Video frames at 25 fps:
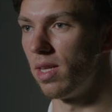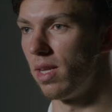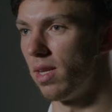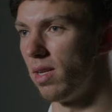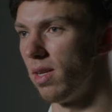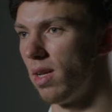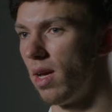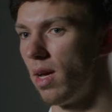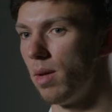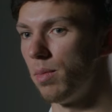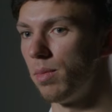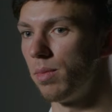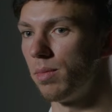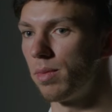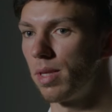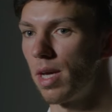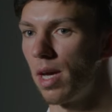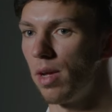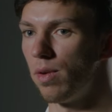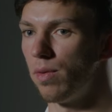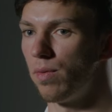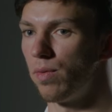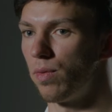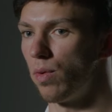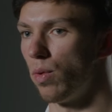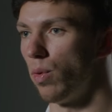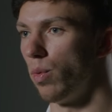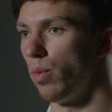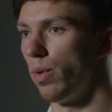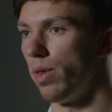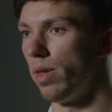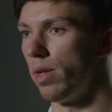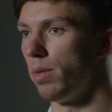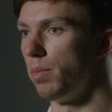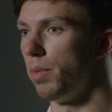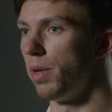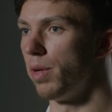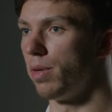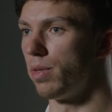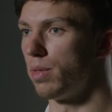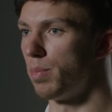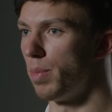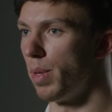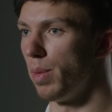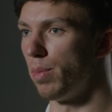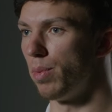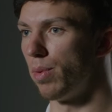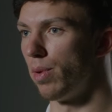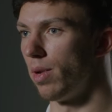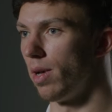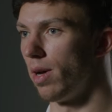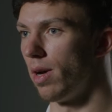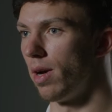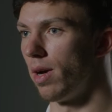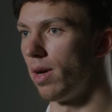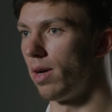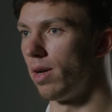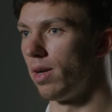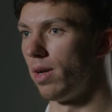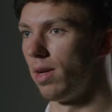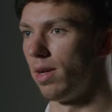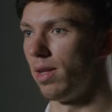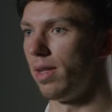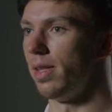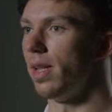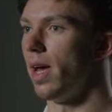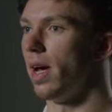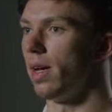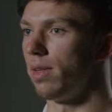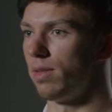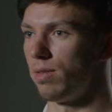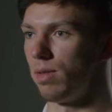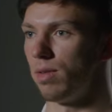and I'm kind of cool with it because people are nice.